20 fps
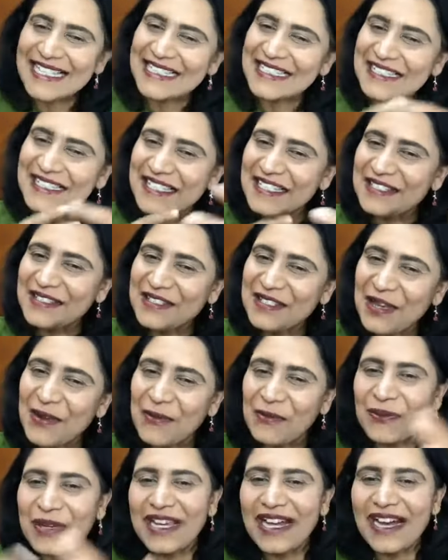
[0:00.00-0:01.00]
since
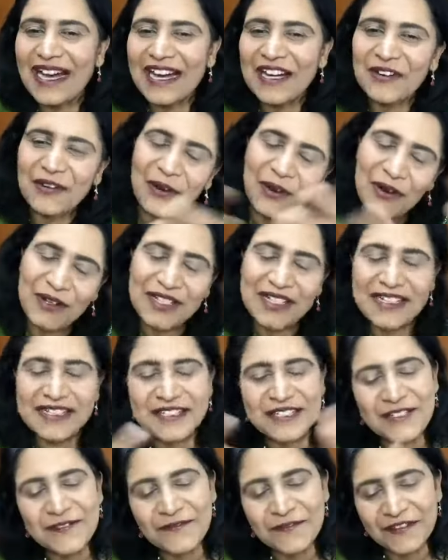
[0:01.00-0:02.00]
we are on a
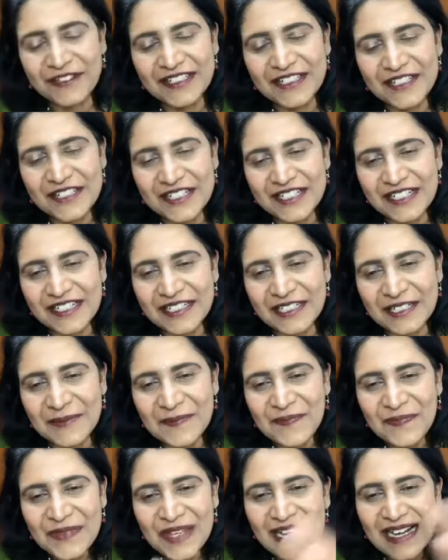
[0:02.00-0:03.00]
different
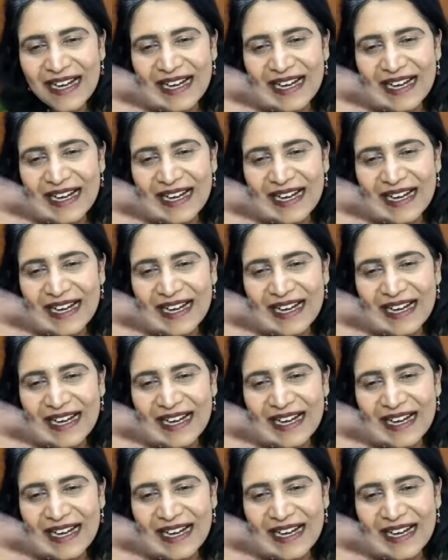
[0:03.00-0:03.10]
uh,